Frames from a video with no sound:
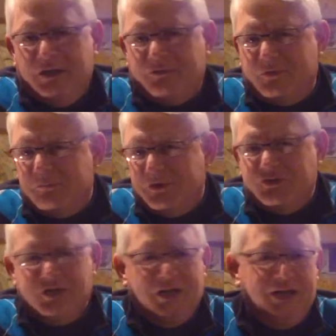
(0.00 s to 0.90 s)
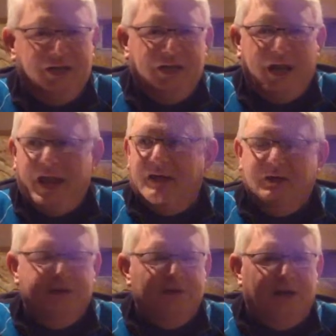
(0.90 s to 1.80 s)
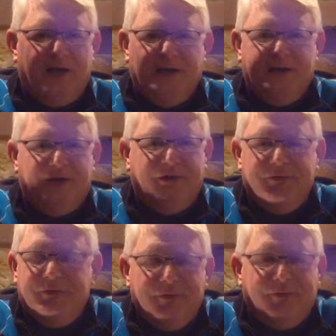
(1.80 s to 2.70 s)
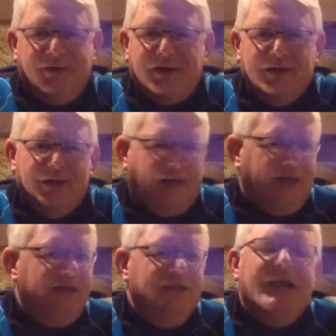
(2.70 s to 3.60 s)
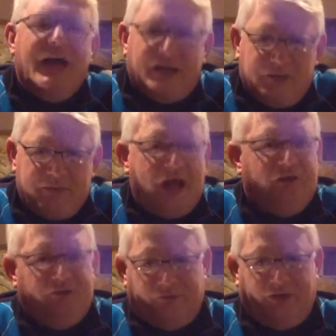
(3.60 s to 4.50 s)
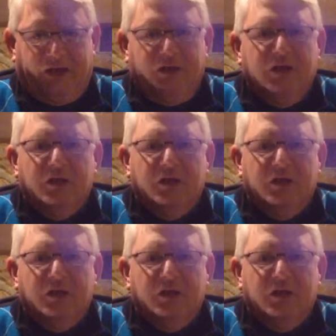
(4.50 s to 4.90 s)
this in Michigan, Indiana, you know, New York, you got to come down to see it.